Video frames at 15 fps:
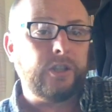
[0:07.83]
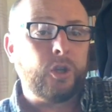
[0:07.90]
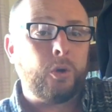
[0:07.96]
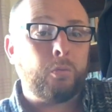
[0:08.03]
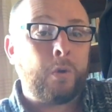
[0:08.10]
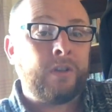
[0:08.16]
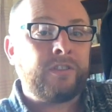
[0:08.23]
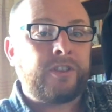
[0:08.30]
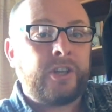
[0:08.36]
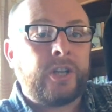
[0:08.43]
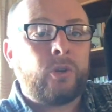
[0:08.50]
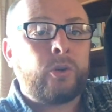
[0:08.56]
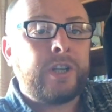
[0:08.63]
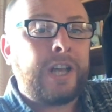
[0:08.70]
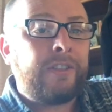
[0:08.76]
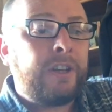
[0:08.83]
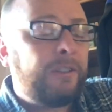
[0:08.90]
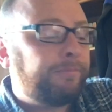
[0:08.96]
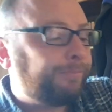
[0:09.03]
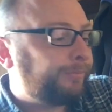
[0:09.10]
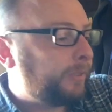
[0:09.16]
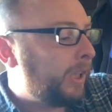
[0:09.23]
doing one thing or
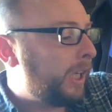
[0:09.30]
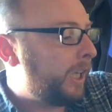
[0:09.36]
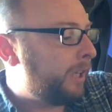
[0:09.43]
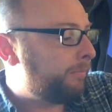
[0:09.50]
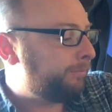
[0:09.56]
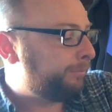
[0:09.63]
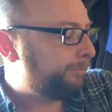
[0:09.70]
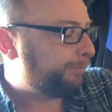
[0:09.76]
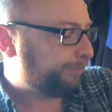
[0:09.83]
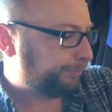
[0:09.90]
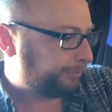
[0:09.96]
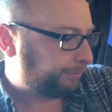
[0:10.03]
another. Bit